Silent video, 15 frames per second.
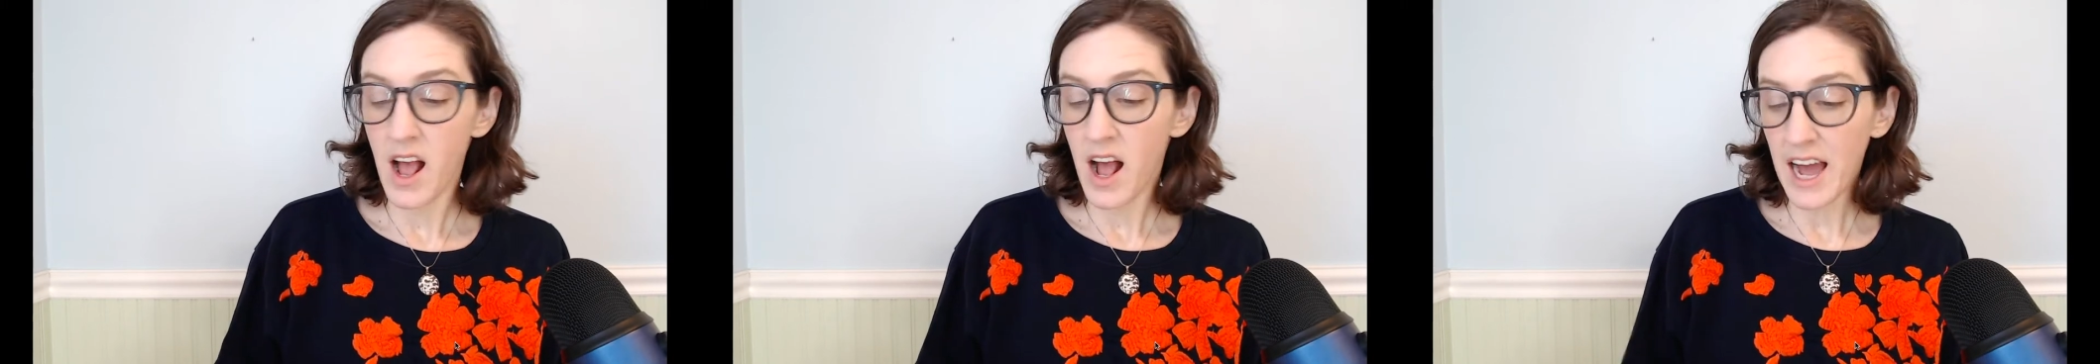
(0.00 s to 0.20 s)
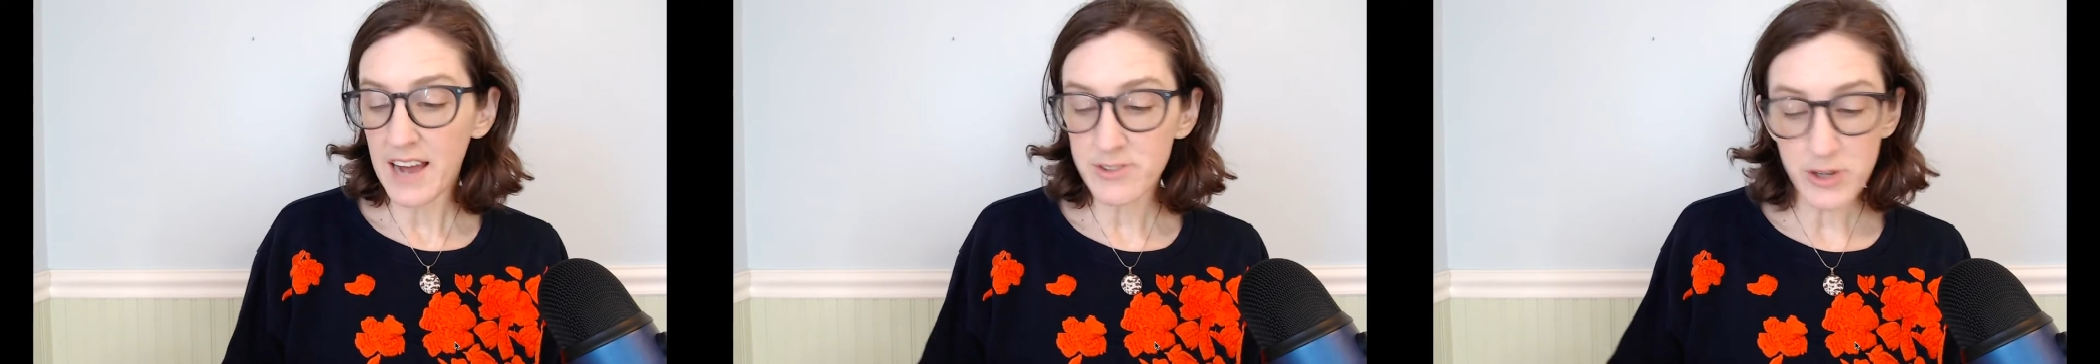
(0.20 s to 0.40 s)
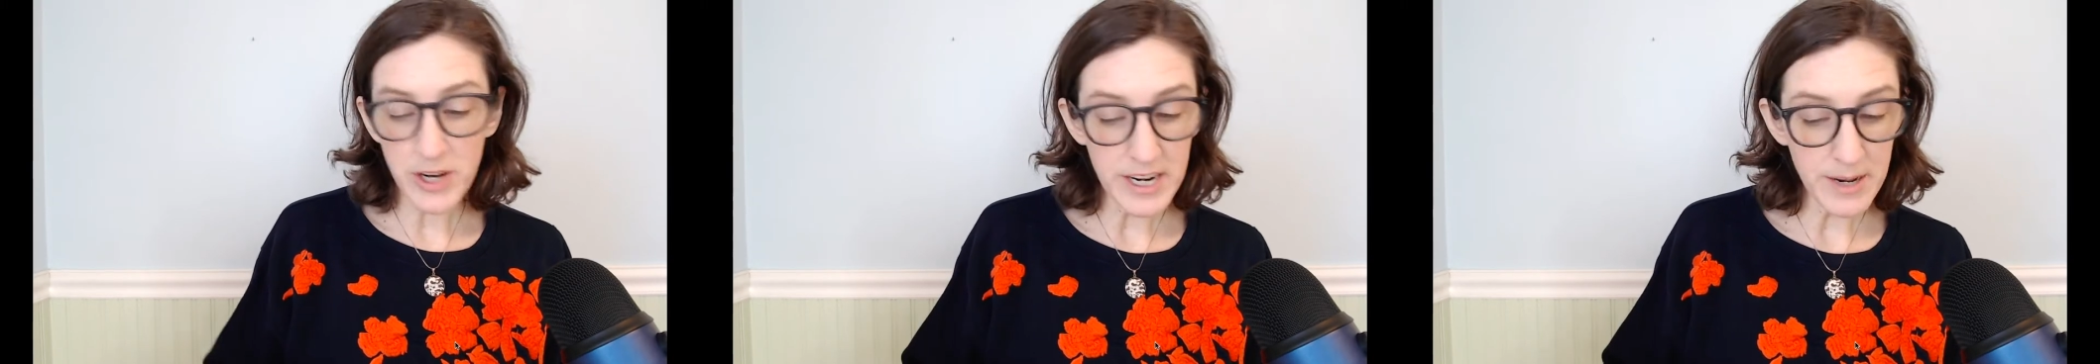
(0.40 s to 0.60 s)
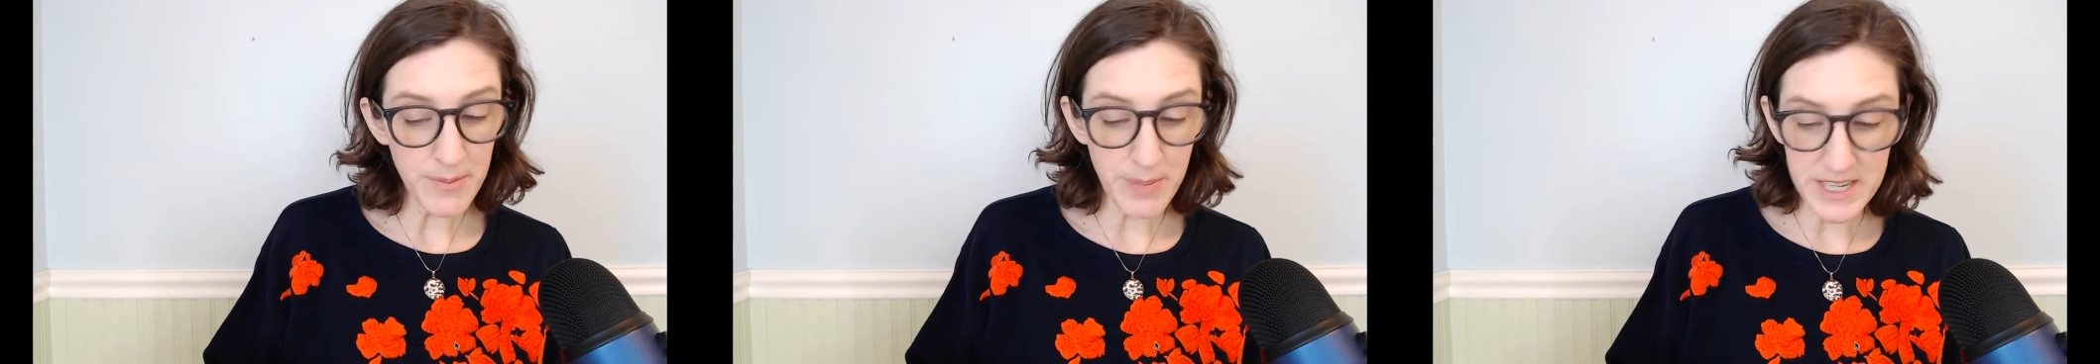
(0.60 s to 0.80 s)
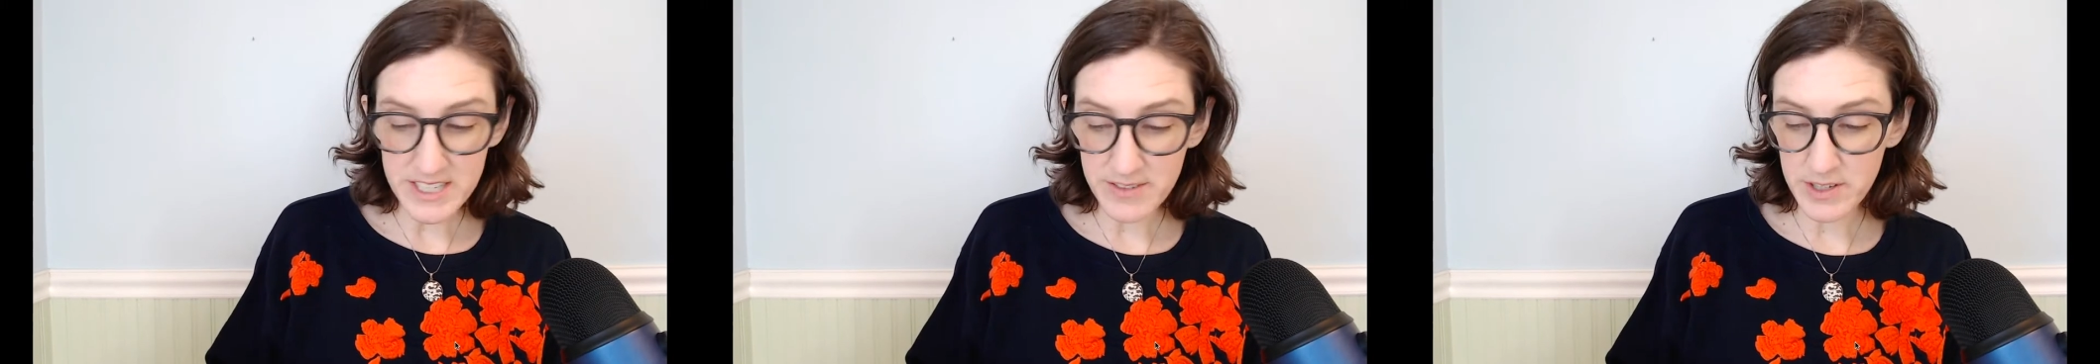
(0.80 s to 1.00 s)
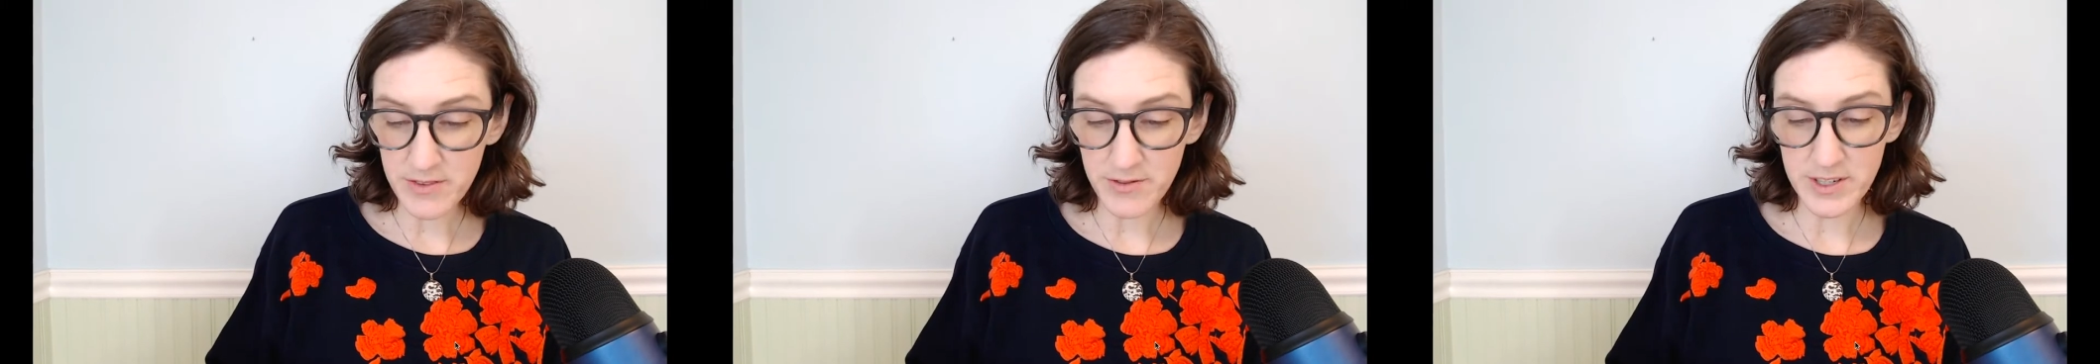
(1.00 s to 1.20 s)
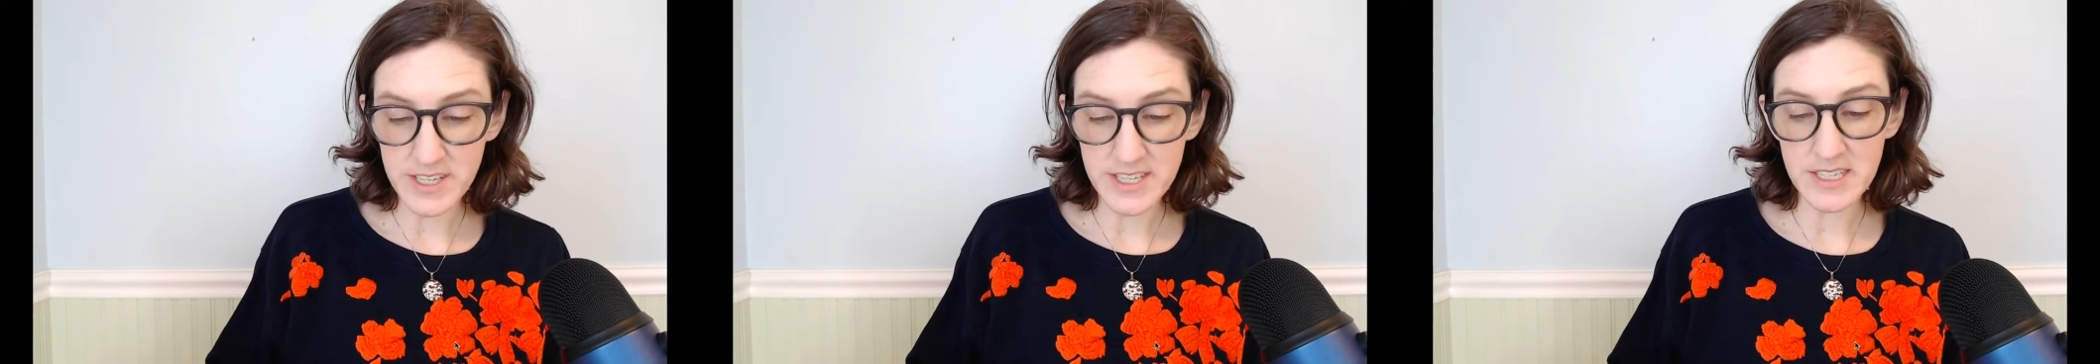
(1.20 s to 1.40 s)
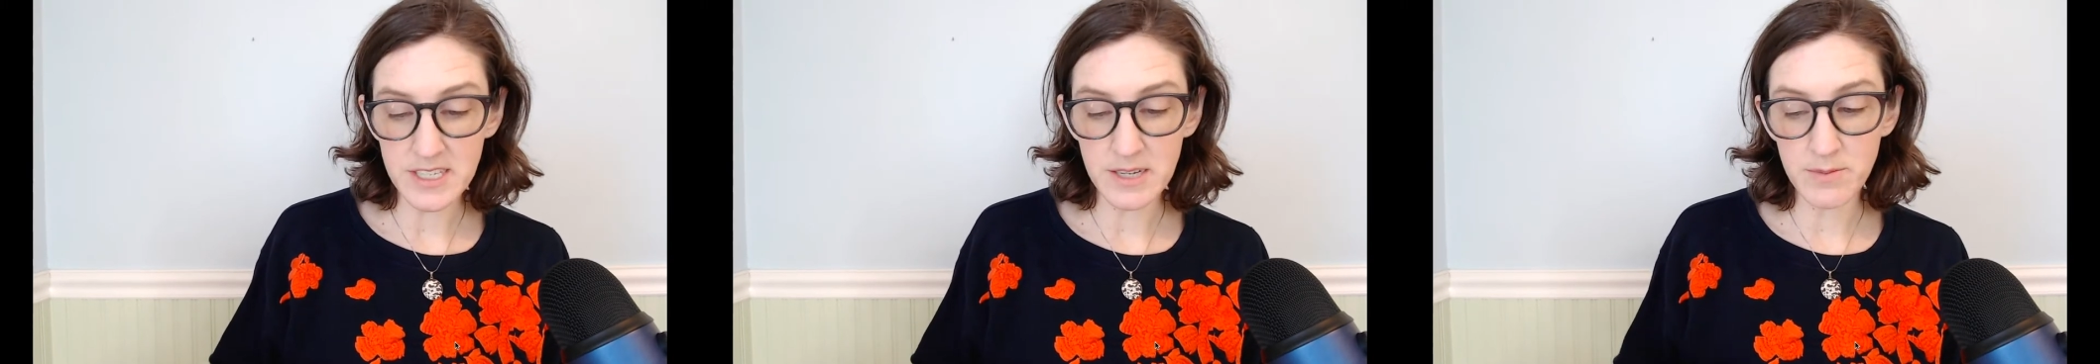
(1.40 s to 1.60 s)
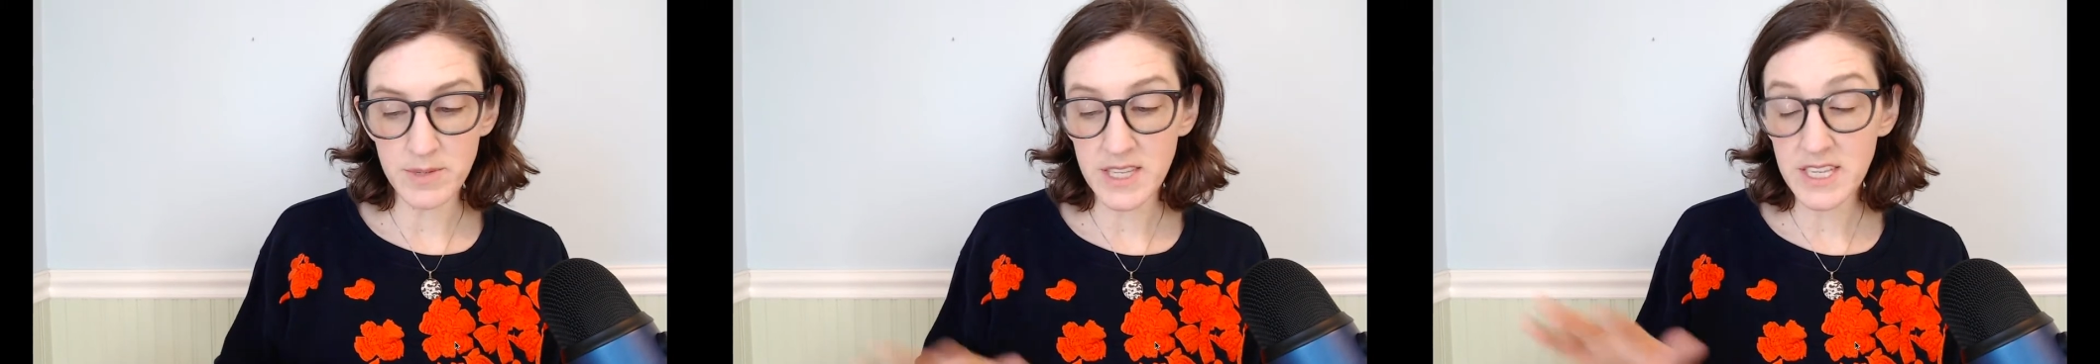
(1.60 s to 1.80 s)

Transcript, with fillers: I've tried a bunch of different systems.